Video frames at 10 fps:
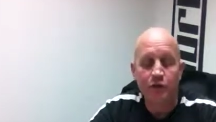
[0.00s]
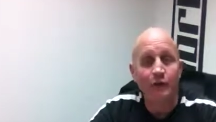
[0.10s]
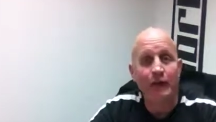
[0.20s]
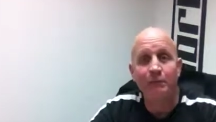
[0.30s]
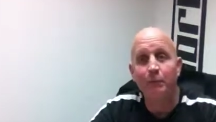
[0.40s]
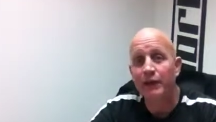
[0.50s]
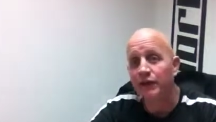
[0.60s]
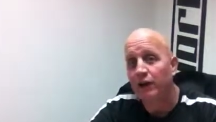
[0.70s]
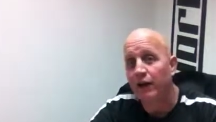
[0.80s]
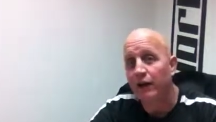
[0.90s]
so again,
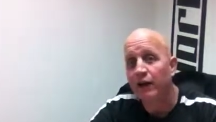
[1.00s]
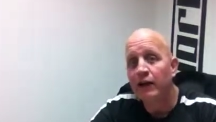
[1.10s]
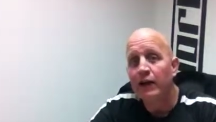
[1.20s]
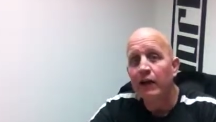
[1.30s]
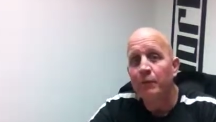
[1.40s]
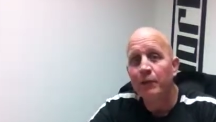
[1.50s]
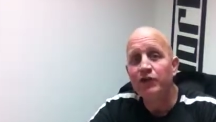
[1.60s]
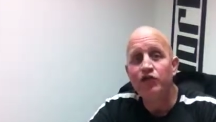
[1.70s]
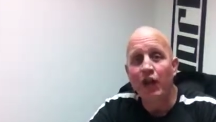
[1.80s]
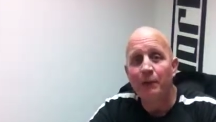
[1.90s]
please, uh,
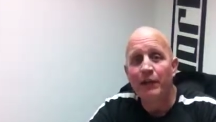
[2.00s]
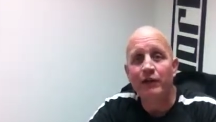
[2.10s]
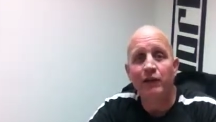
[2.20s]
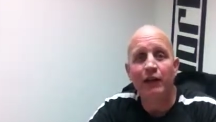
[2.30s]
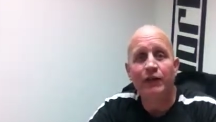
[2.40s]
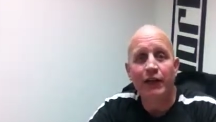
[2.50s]
please chime in. Love